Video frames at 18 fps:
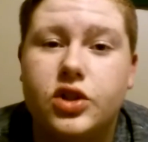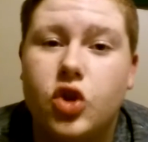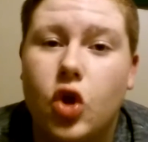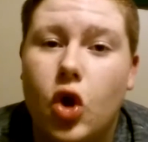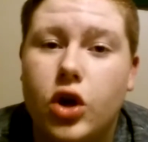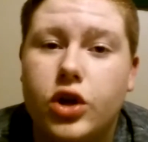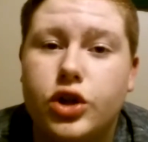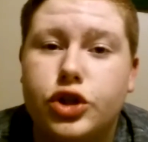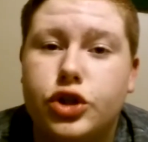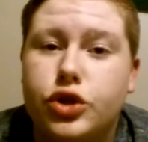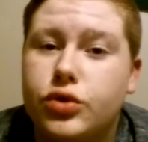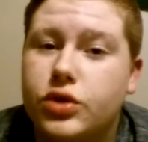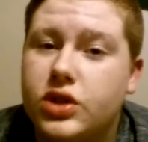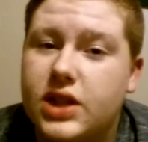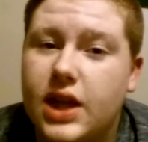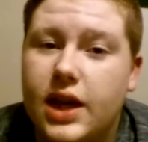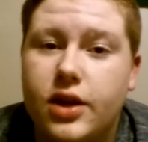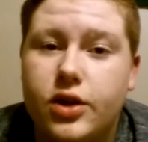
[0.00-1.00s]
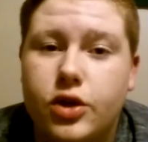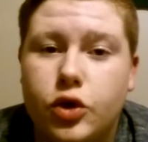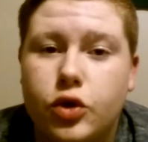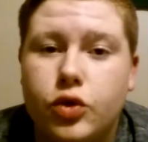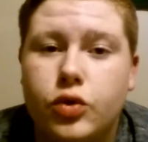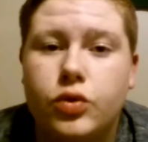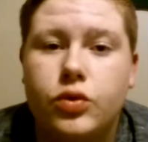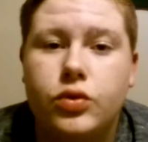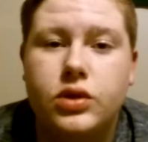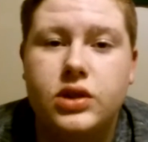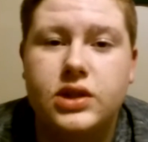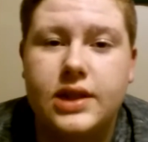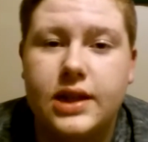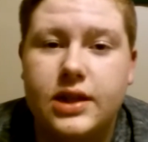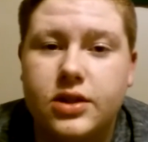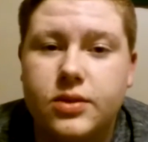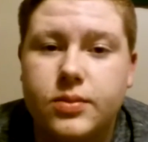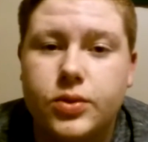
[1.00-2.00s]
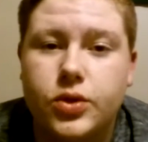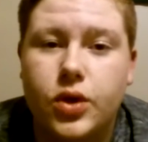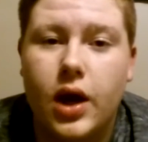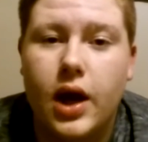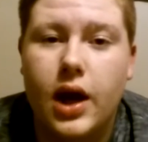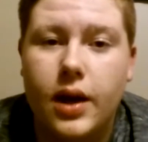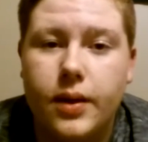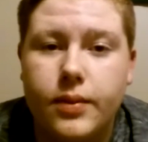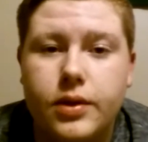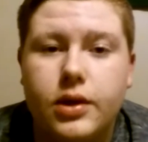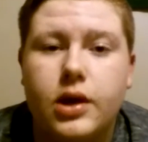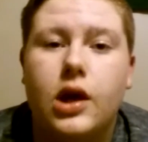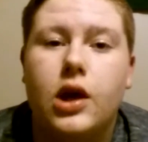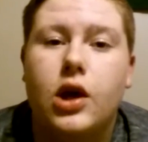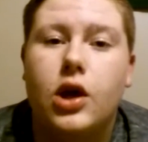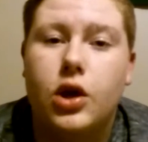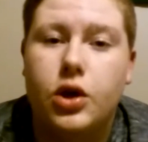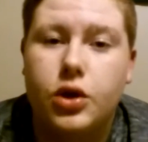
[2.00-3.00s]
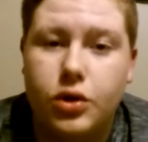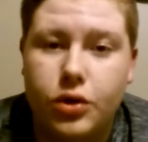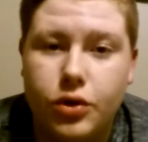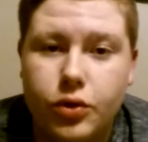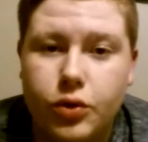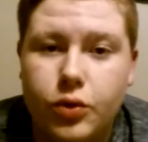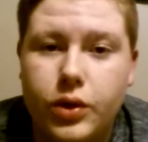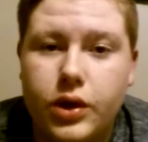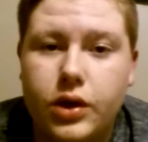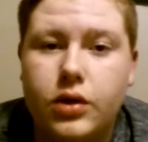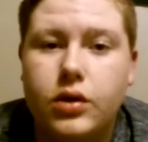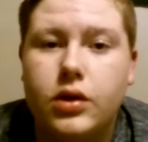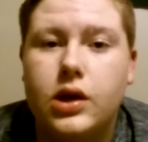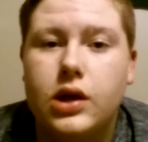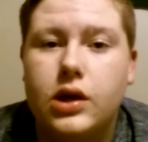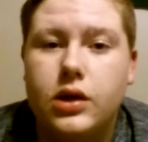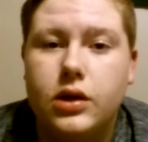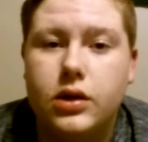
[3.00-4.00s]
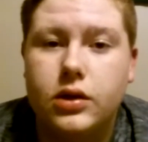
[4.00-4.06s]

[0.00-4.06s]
As long as you stay tuned, stay subscribed, you will,